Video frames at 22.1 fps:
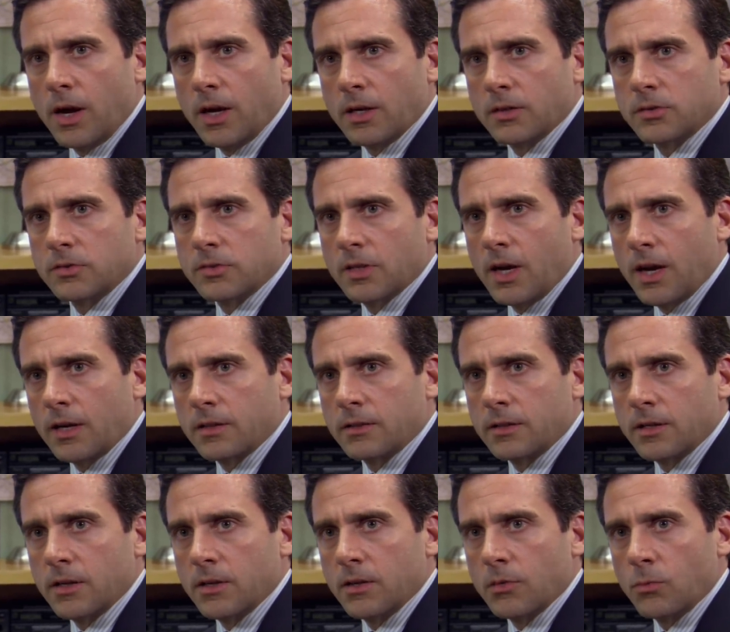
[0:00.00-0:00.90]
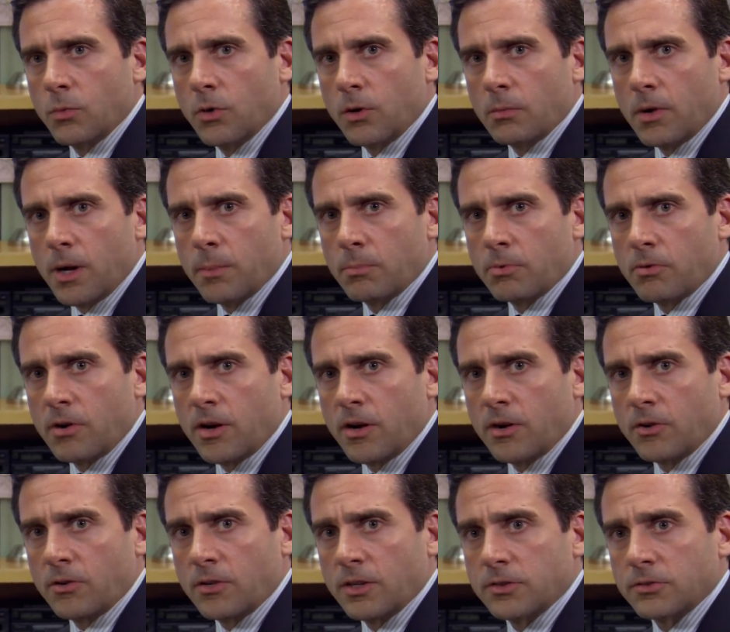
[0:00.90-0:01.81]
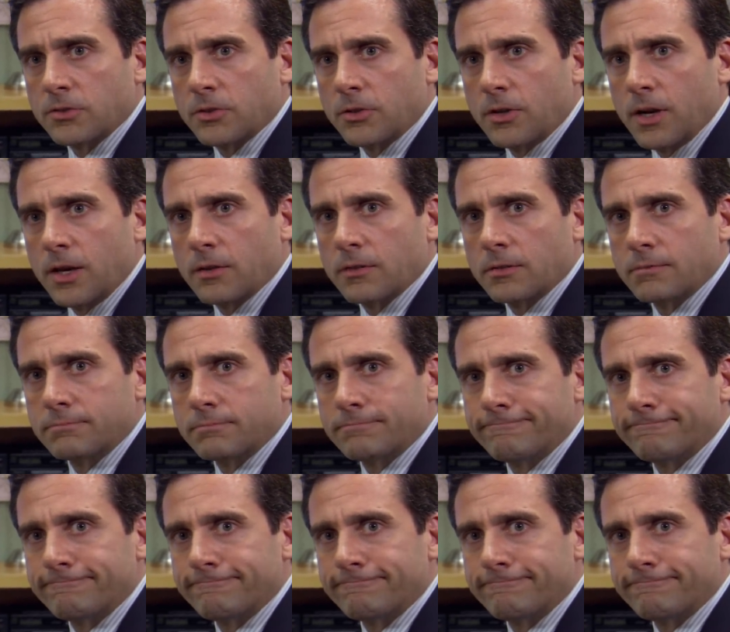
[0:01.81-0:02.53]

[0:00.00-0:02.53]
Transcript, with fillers: exactly where my priorities are at.